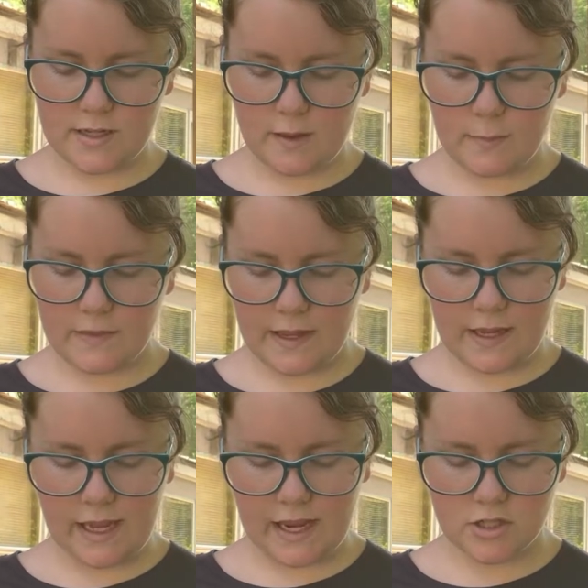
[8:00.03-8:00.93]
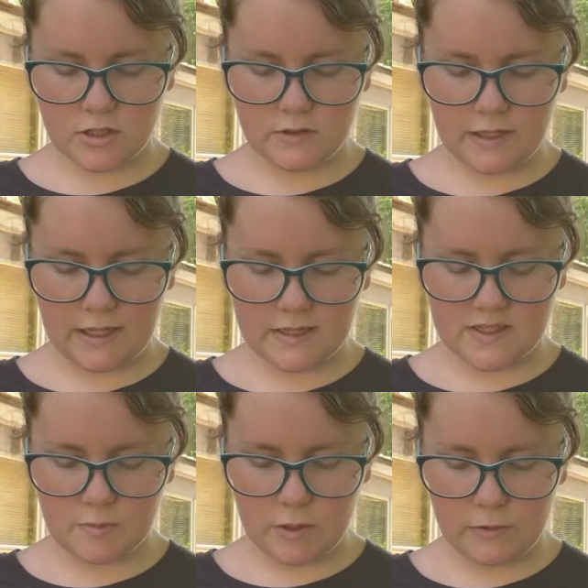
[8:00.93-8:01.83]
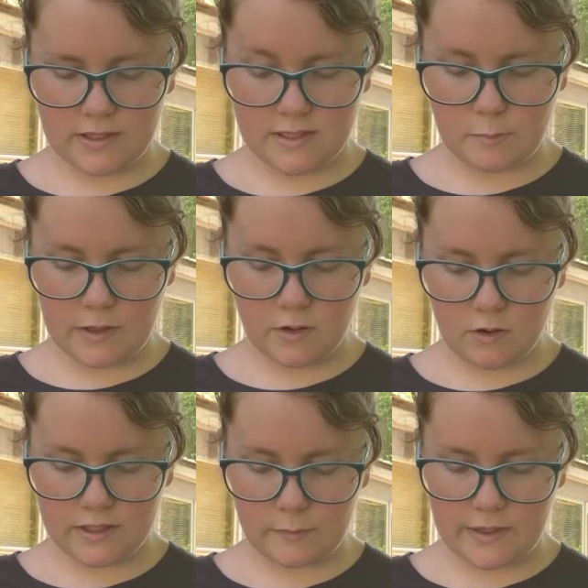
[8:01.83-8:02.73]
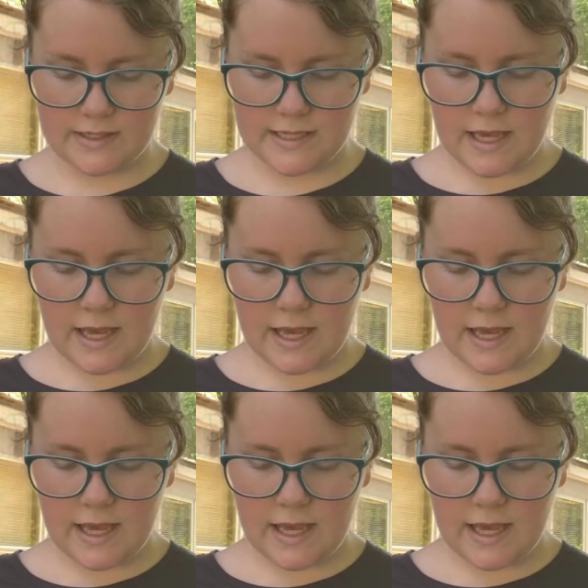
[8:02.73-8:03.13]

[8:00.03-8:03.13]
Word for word: up. They occasionally explode into big arguments,